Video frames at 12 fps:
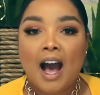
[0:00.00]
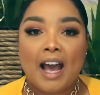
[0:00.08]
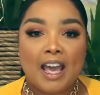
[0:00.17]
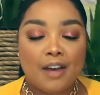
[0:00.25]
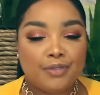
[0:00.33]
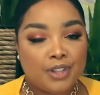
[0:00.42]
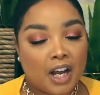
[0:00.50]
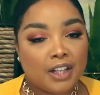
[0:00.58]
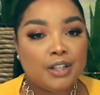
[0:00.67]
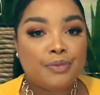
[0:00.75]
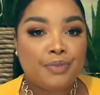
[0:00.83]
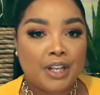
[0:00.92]
I have
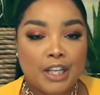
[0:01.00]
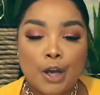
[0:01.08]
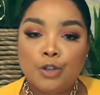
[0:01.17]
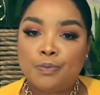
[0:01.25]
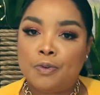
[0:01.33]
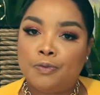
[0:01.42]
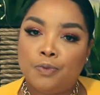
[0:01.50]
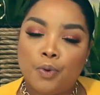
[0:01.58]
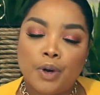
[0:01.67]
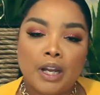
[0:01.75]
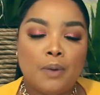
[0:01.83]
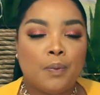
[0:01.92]
done videos
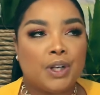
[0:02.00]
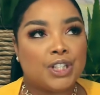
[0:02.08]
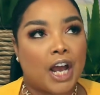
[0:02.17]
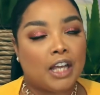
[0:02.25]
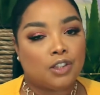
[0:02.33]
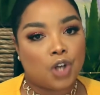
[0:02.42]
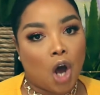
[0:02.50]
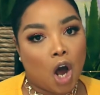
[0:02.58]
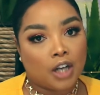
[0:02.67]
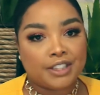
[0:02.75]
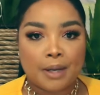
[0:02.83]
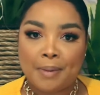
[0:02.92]
before in which I
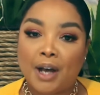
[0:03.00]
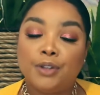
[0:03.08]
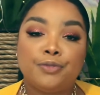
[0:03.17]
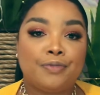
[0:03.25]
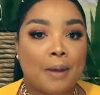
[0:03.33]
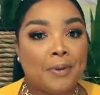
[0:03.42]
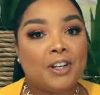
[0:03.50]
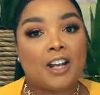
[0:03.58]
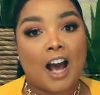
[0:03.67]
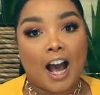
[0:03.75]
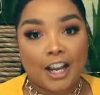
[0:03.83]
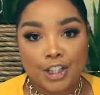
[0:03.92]
talked about feminine
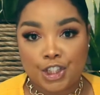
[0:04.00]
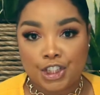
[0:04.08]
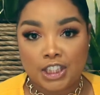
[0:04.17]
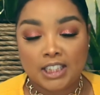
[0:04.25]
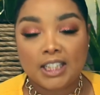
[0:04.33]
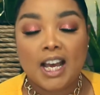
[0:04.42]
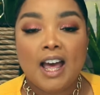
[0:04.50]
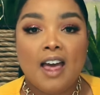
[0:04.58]
hygiene,